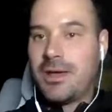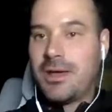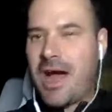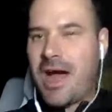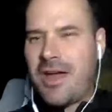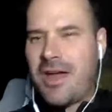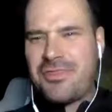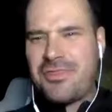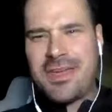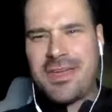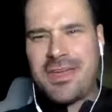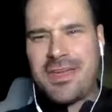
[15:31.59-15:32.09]
I
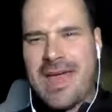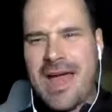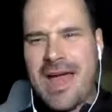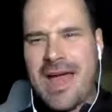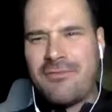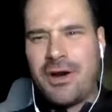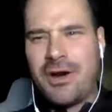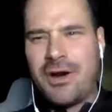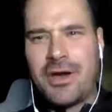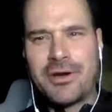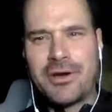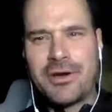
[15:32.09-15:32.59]
think I have
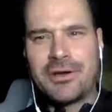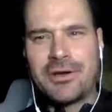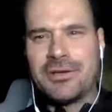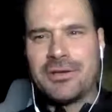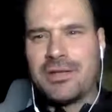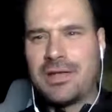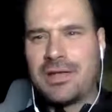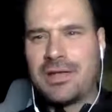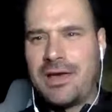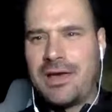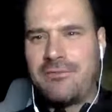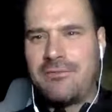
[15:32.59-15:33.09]

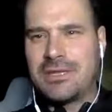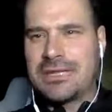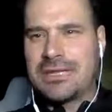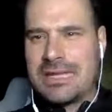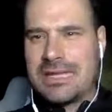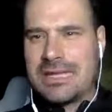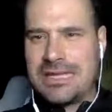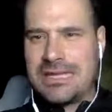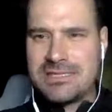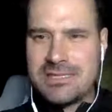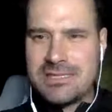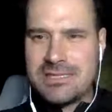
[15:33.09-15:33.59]
111
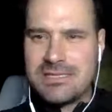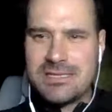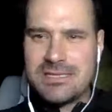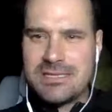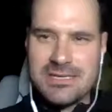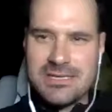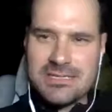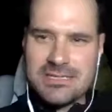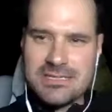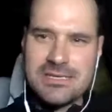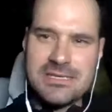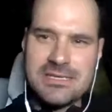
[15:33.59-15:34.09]
leads into
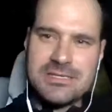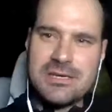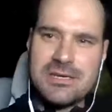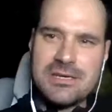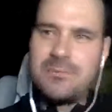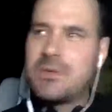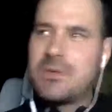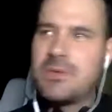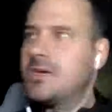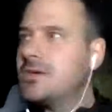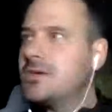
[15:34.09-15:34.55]
the system.